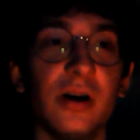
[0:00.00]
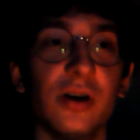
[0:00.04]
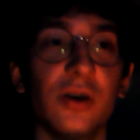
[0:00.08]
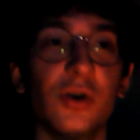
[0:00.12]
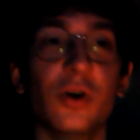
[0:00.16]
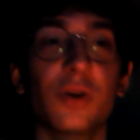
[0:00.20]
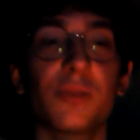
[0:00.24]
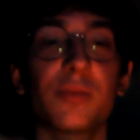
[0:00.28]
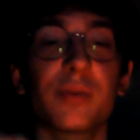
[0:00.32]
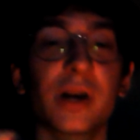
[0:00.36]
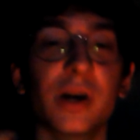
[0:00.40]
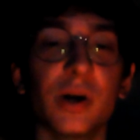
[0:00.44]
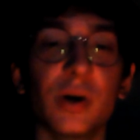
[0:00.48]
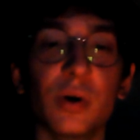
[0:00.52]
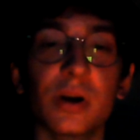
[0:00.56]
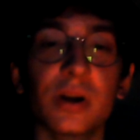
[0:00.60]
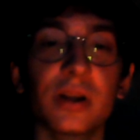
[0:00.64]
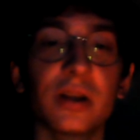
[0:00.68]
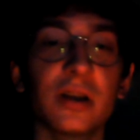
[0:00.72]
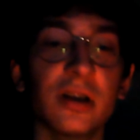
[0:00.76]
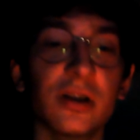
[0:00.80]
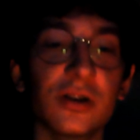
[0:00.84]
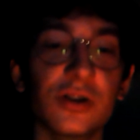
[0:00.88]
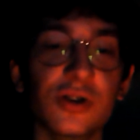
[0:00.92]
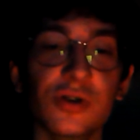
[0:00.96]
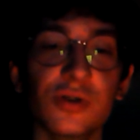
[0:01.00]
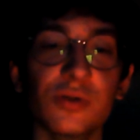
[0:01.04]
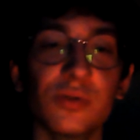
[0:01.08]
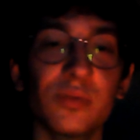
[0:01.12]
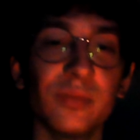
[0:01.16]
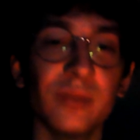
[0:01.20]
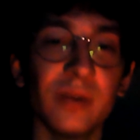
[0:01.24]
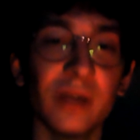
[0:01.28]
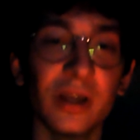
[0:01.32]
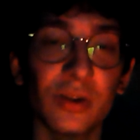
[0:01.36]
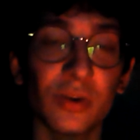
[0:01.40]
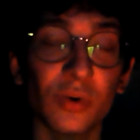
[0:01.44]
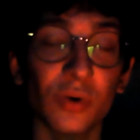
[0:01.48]
Your priority
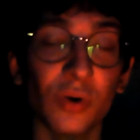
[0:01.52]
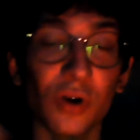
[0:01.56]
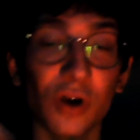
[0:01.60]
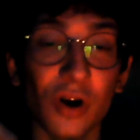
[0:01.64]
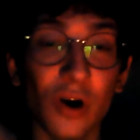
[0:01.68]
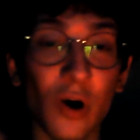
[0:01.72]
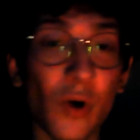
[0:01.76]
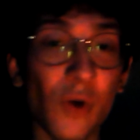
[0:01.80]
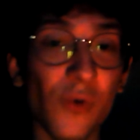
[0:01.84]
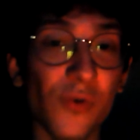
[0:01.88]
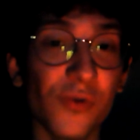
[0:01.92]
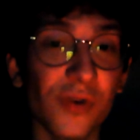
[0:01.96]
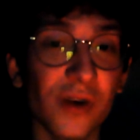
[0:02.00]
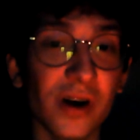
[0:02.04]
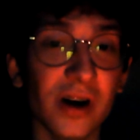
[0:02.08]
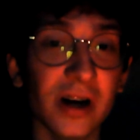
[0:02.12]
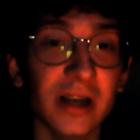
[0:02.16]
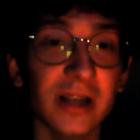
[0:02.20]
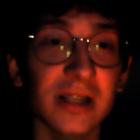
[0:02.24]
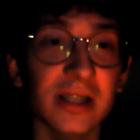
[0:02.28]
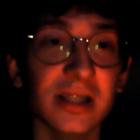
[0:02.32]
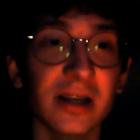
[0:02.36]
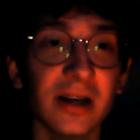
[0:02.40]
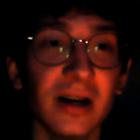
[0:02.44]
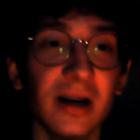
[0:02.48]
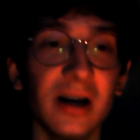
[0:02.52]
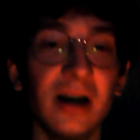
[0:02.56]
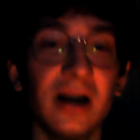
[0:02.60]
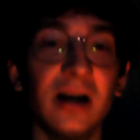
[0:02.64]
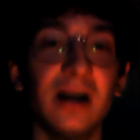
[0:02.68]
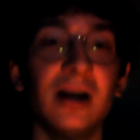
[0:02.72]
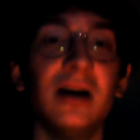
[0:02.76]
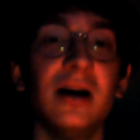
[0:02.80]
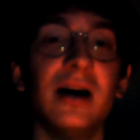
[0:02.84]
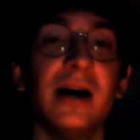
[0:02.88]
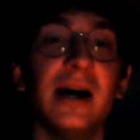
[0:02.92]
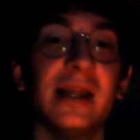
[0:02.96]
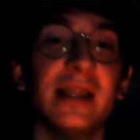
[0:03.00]
should be to grow first,
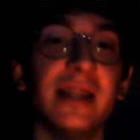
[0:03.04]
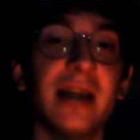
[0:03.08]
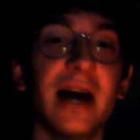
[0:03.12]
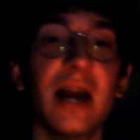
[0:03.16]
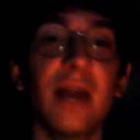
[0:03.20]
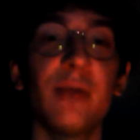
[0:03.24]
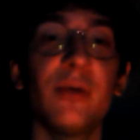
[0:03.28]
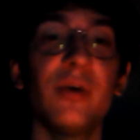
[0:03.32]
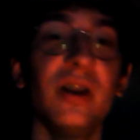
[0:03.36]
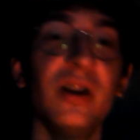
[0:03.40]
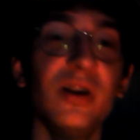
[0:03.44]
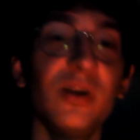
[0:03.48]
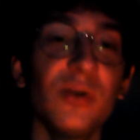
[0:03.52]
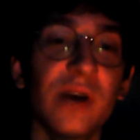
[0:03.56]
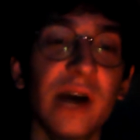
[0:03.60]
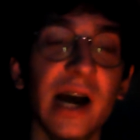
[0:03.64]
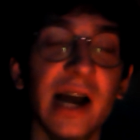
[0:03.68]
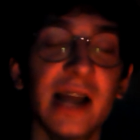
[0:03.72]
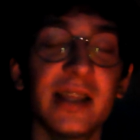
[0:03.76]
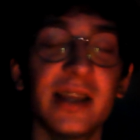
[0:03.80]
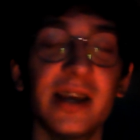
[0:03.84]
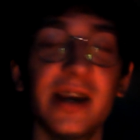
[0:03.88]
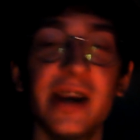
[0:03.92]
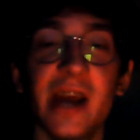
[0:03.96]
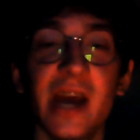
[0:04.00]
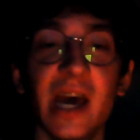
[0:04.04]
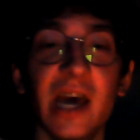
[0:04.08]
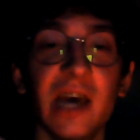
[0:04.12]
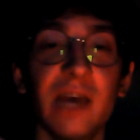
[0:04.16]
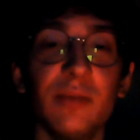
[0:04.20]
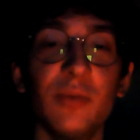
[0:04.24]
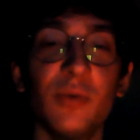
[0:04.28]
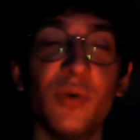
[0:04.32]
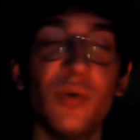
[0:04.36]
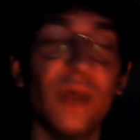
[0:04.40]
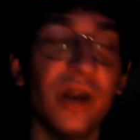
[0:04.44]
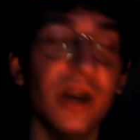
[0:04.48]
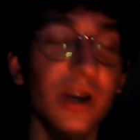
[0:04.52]
and then when you get the
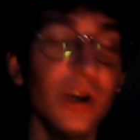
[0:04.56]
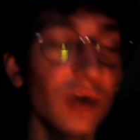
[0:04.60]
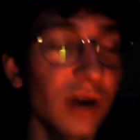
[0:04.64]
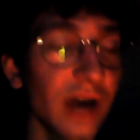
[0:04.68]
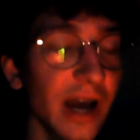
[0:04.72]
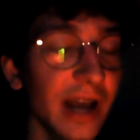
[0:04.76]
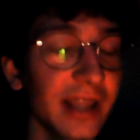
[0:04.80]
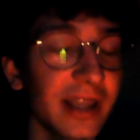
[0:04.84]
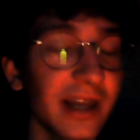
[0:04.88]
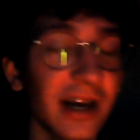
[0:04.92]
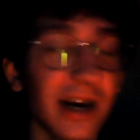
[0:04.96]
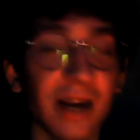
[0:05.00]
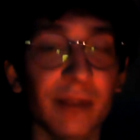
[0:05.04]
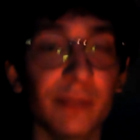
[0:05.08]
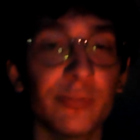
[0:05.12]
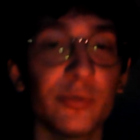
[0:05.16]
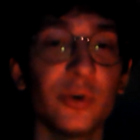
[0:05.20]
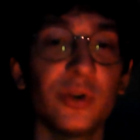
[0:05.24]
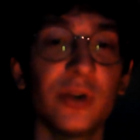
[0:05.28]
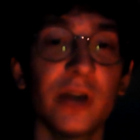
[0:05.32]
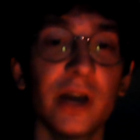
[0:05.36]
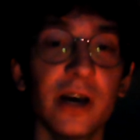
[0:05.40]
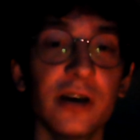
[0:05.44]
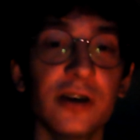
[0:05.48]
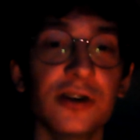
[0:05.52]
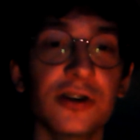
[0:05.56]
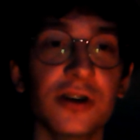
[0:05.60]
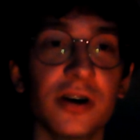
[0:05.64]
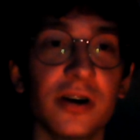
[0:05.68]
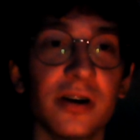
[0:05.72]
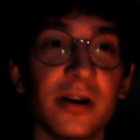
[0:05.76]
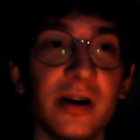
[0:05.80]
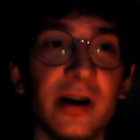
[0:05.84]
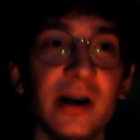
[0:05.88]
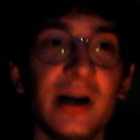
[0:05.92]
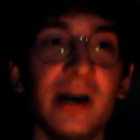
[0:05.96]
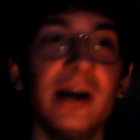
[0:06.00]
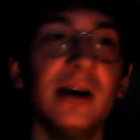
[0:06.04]
name, when you get the
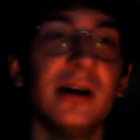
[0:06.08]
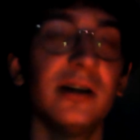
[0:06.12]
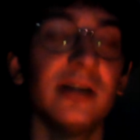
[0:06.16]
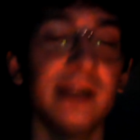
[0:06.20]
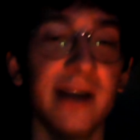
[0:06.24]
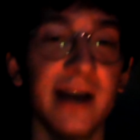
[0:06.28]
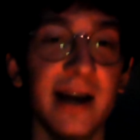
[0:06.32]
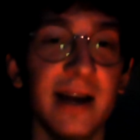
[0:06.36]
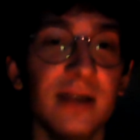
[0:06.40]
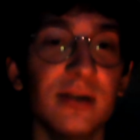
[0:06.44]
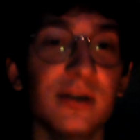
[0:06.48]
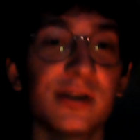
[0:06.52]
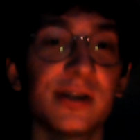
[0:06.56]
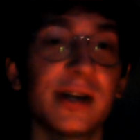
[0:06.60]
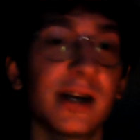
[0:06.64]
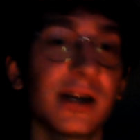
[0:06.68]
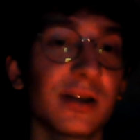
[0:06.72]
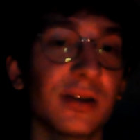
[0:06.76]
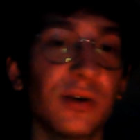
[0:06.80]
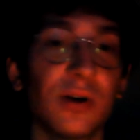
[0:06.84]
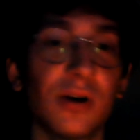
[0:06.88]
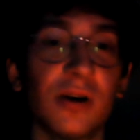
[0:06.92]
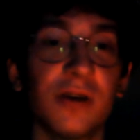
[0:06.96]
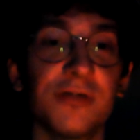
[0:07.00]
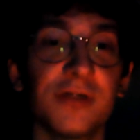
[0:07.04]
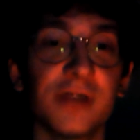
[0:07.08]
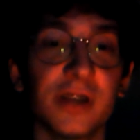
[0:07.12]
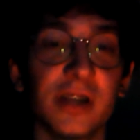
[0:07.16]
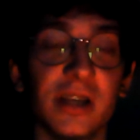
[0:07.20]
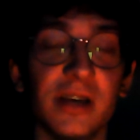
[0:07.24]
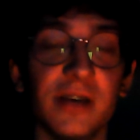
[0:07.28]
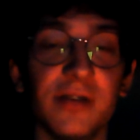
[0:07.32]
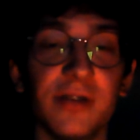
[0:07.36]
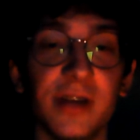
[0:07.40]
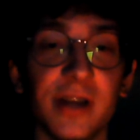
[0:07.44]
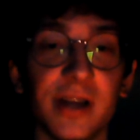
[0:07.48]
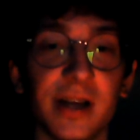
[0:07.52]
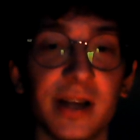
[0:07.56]
reputation, then you start to offer
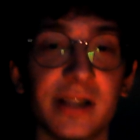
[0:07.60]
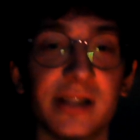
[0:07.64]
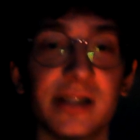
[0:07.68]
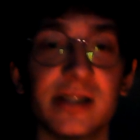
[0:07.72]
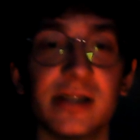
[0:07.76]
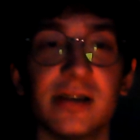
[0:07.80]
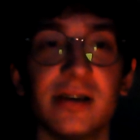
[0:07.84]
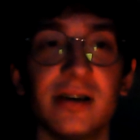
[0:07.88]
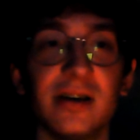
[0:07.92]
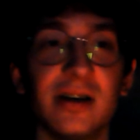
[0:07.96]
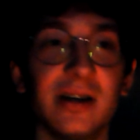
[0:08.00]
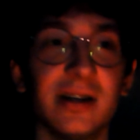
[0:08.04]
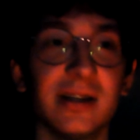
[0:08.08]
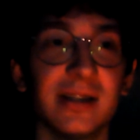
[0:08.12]
dividends.